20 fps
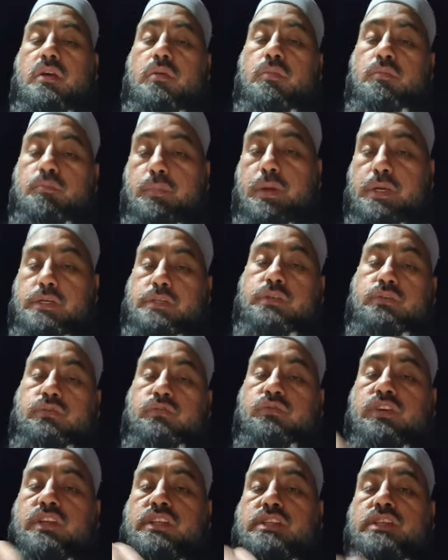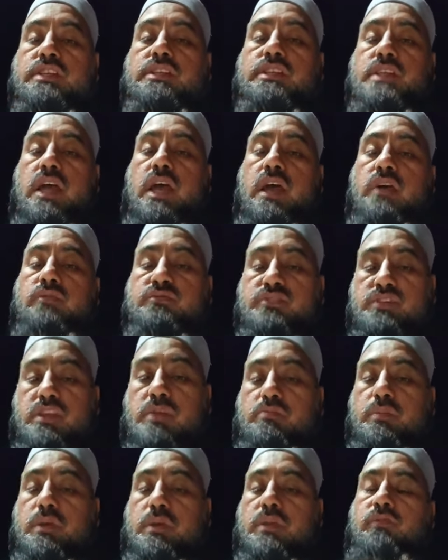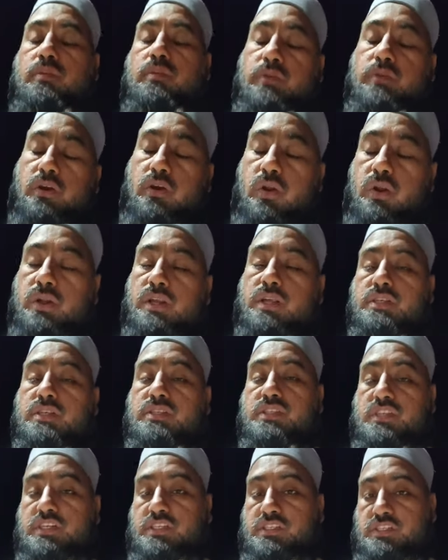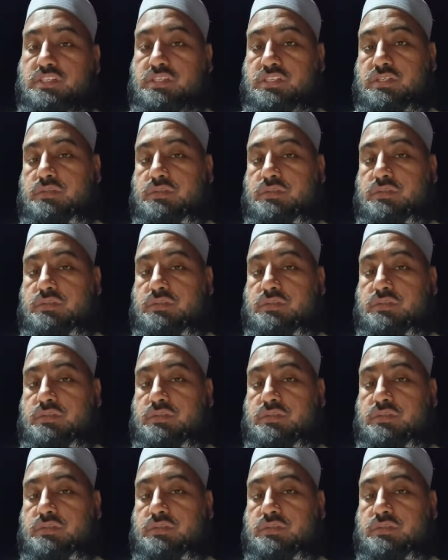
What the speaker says: but variance of sample will be called as statistic.